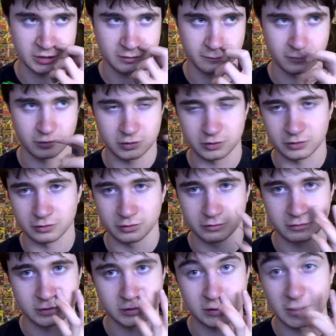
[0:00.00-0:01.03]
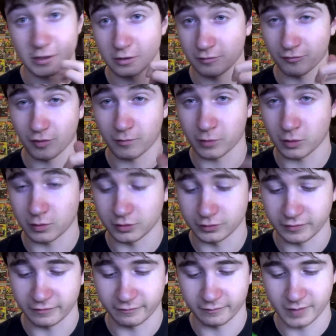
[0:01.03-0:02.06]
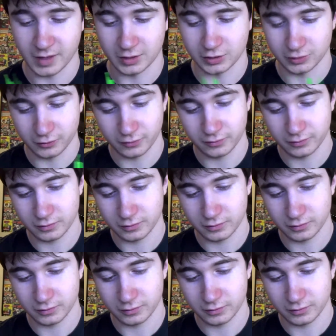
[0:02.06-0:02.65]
on Rochester Toys R Us. Rob got one from there too.